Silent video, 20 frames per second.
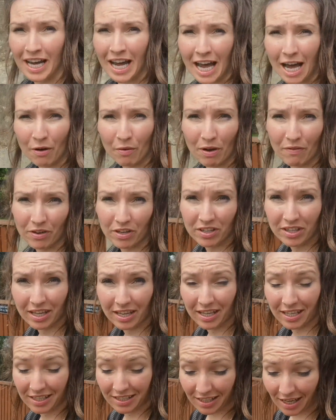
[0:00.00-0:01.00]
However, there
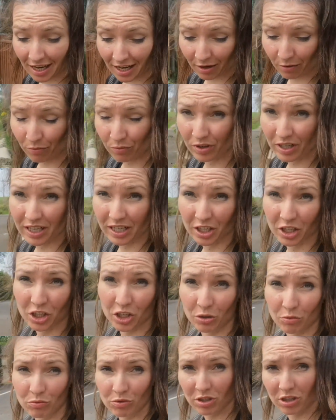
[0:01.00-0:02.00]
is a really
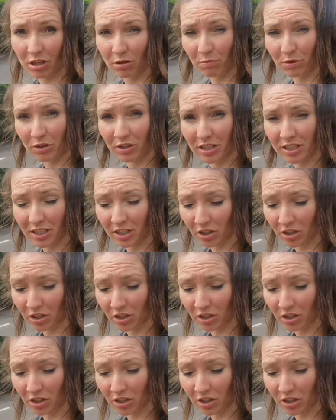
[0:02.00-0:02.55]
cute community